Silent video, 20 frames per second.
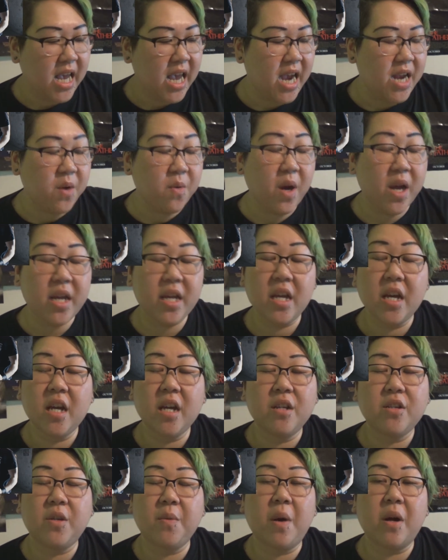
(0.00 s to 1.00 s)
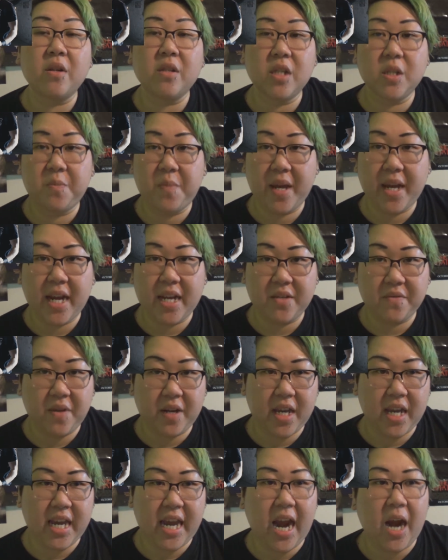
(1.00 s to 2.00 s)
Anyway, she borrows this big-ass
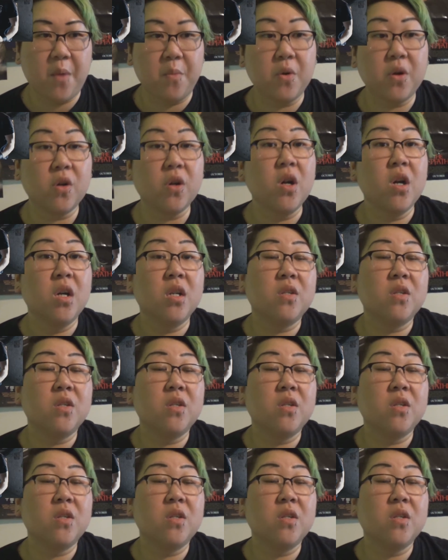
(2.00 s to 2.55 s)
fucking camera,